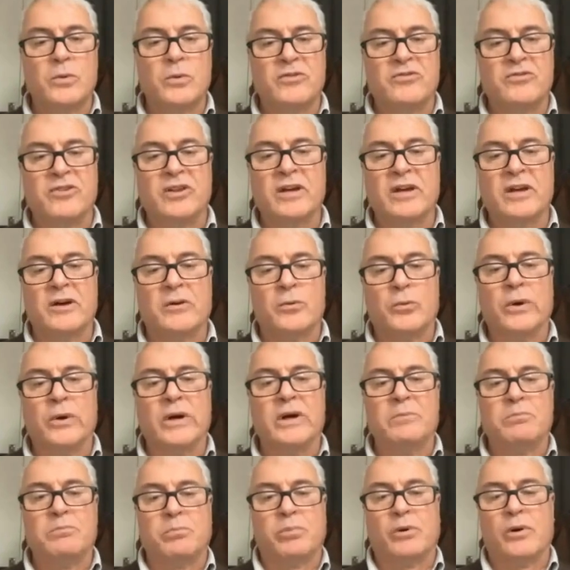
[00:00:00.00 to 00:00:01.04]
we see a
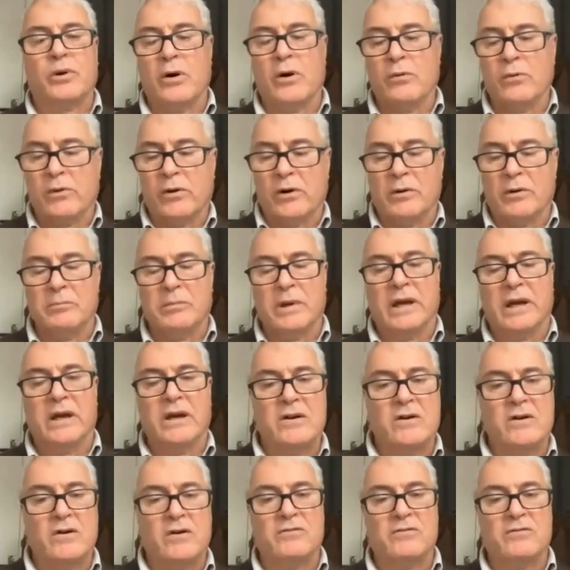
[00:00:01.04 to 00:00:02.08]
reprogramming
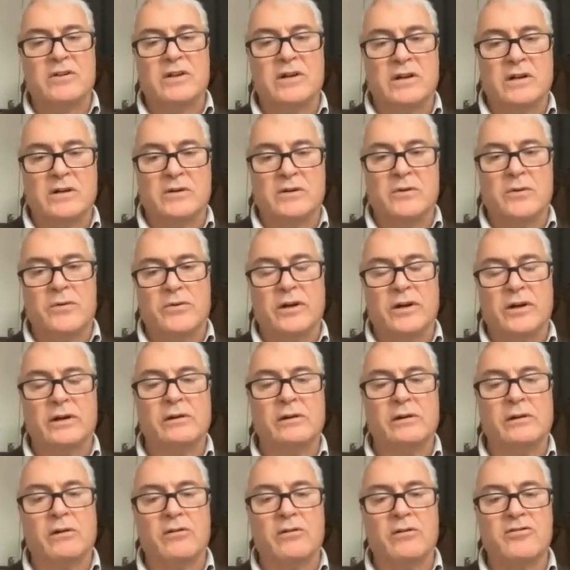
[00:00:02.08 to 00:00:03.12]
of the
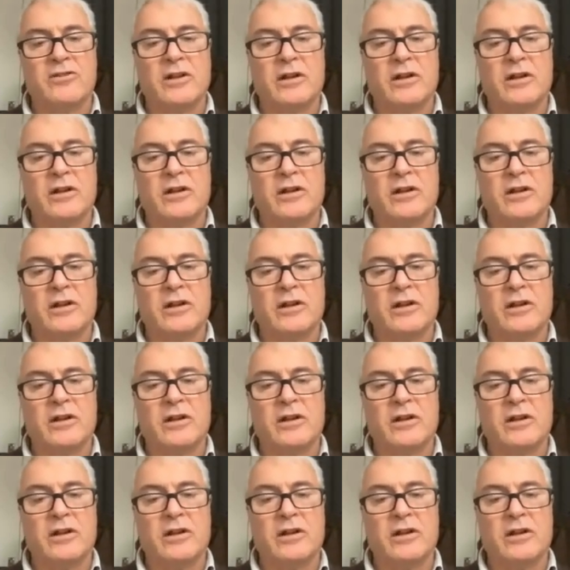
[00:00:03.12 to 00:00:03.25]
endothelial